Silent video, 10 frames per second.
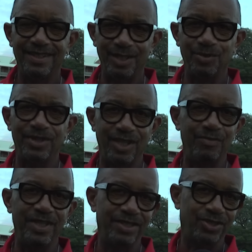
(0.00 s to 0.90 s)
he will give
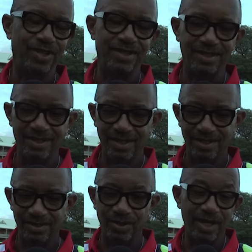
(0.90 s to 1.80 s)
me the strength
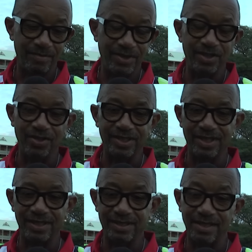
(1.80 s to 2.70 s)
to help the
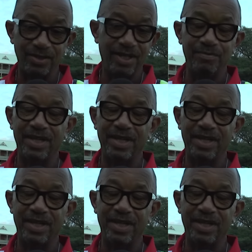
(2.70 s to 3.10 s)
youngsters and to help